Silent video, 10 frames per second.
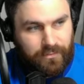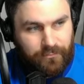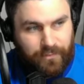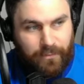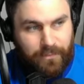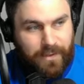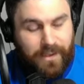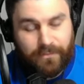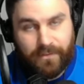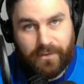Rowett
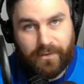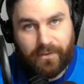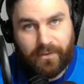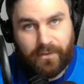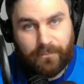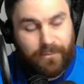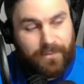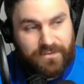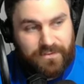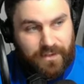may be
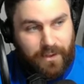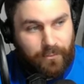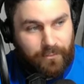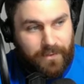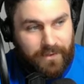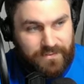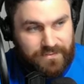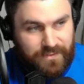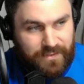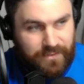implementing Hogan back
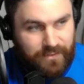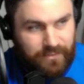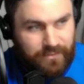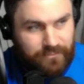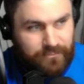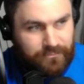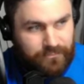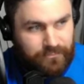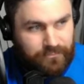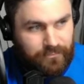into the
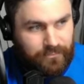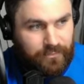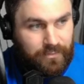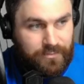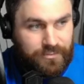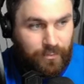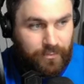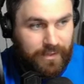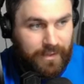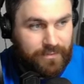
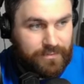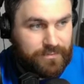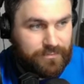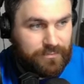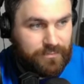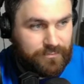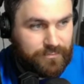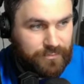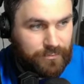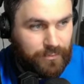squad again
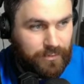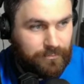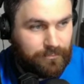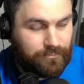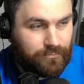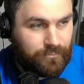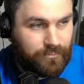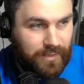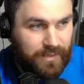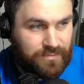to
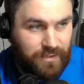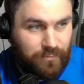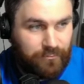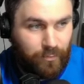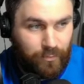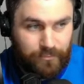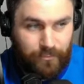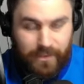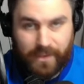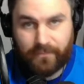go forward.
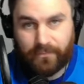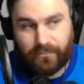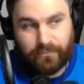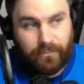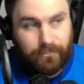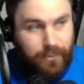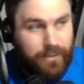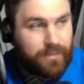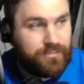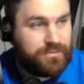But yeah,
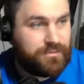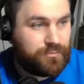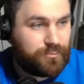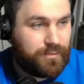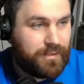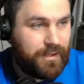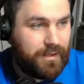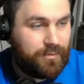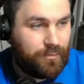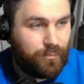Bluenoses, I just want to
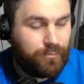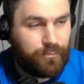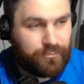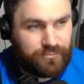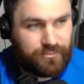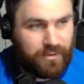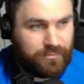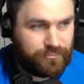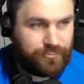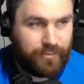hear your thoughts and
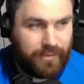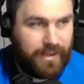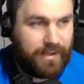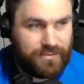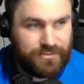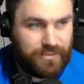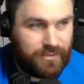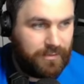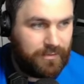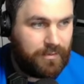just try and gauge
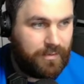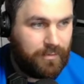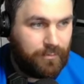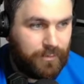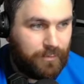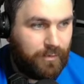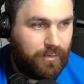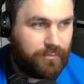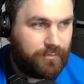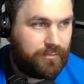you lot
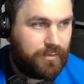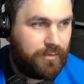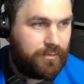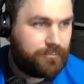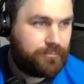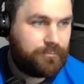on